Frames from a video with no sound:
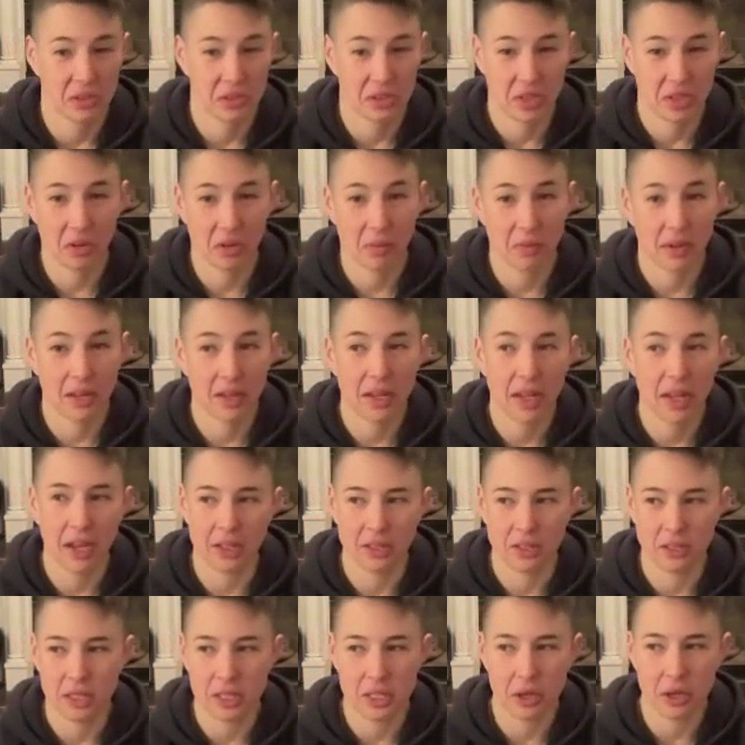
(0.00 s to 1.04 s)
it's gonna be
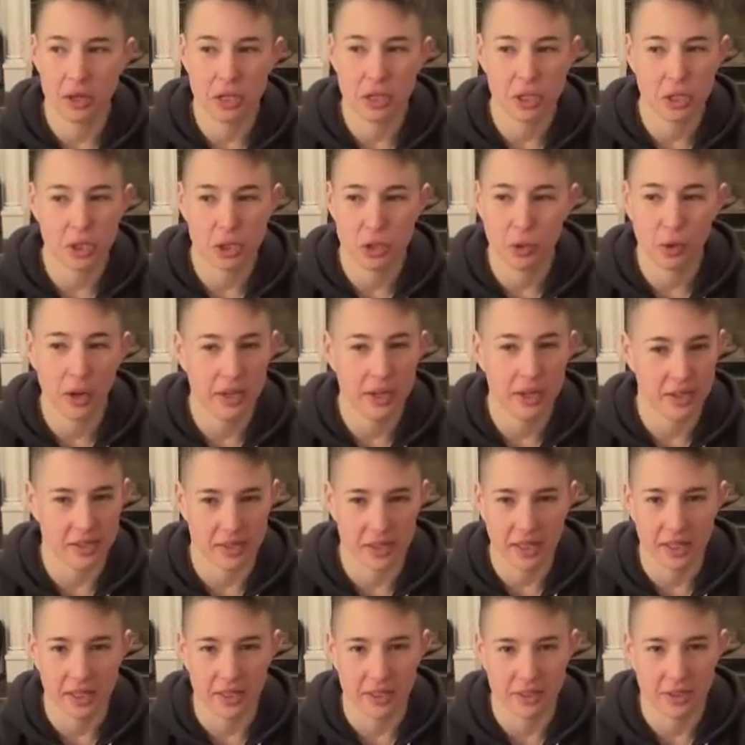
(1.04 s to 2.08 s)
it's already just 2 days
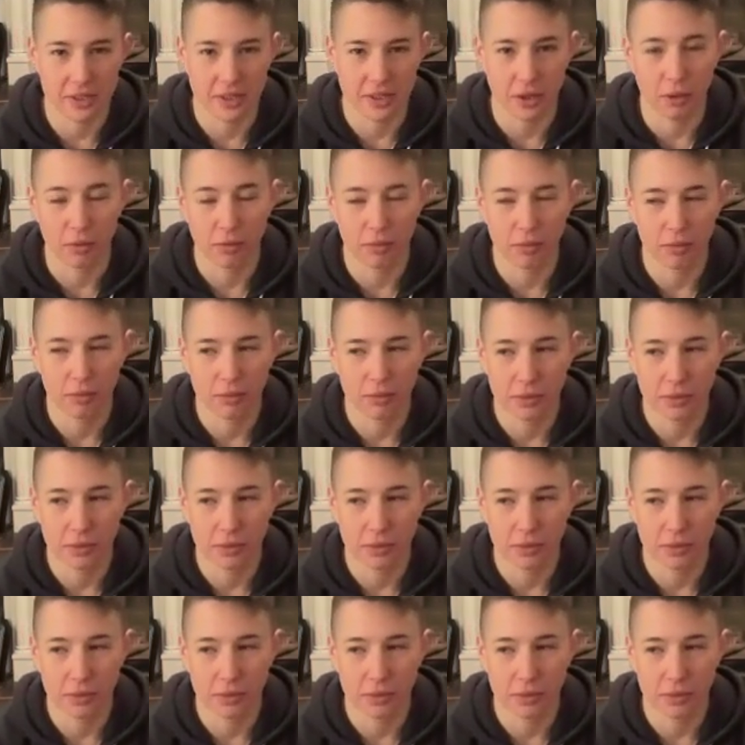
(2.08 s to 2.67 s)
as it is. So